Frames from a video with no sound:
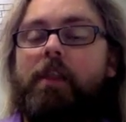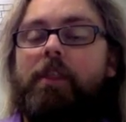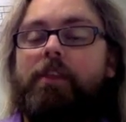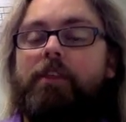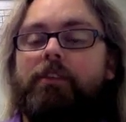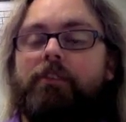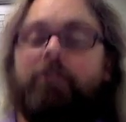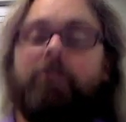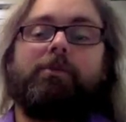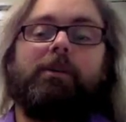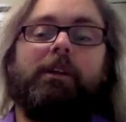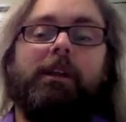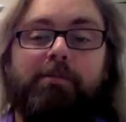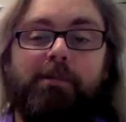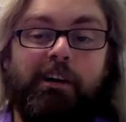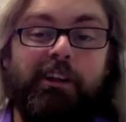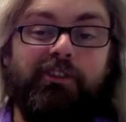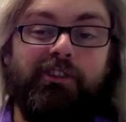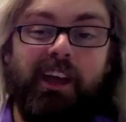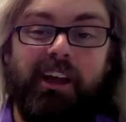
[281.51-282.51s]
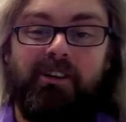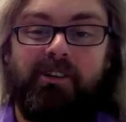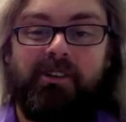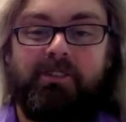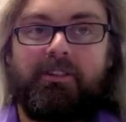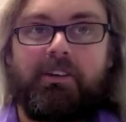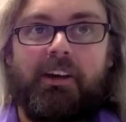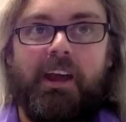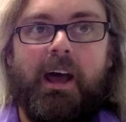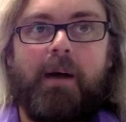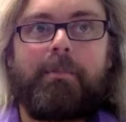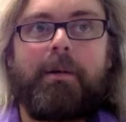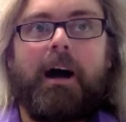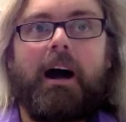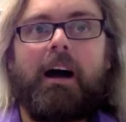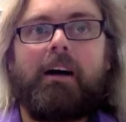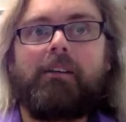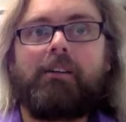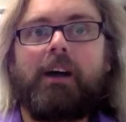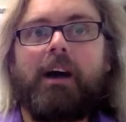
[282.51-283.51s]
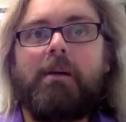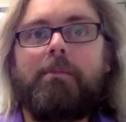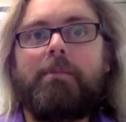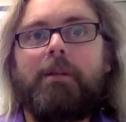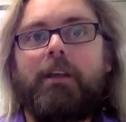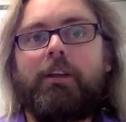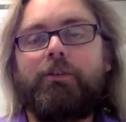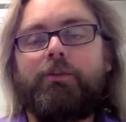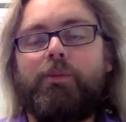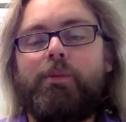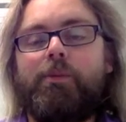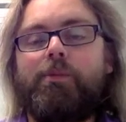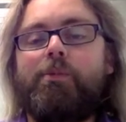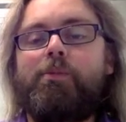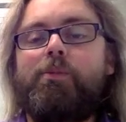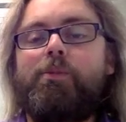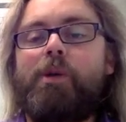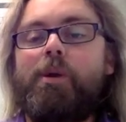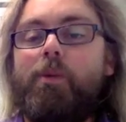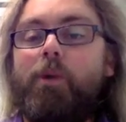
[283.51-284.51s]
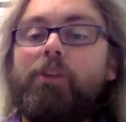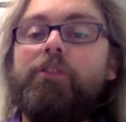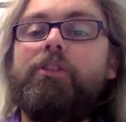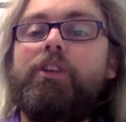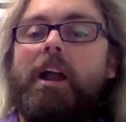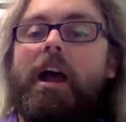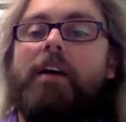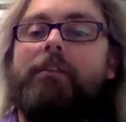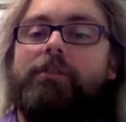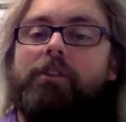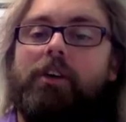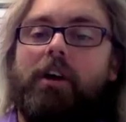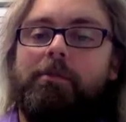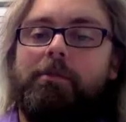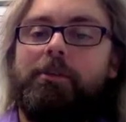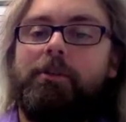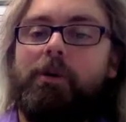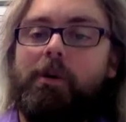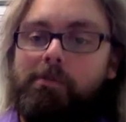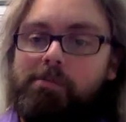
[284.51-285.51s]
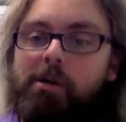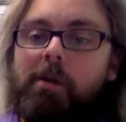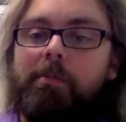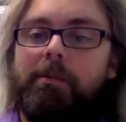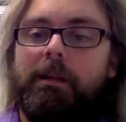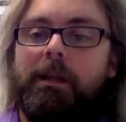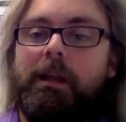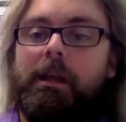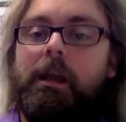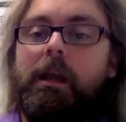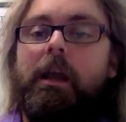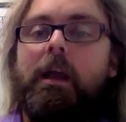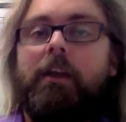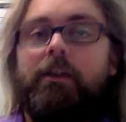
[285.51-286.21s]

This is really pretty generous on our part, right? Because we want you to have time to do it properly.